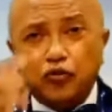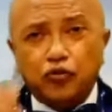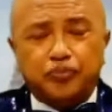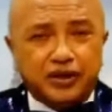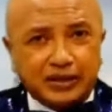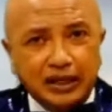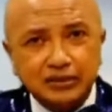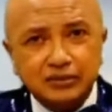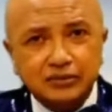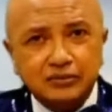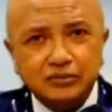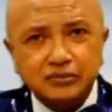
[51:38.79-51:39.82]

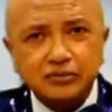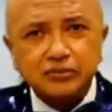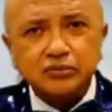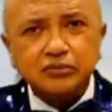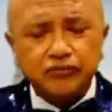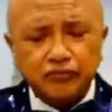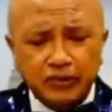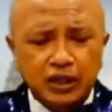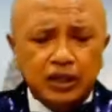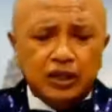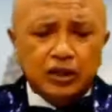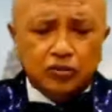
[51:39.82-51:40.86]
1500
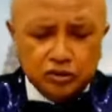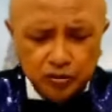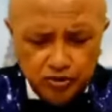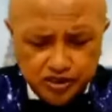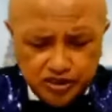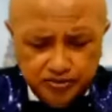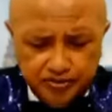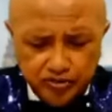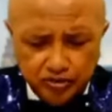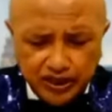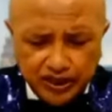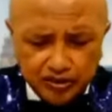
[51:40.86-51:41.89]

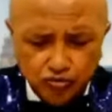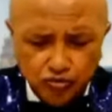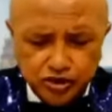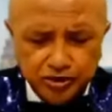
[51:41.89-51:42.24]
BC.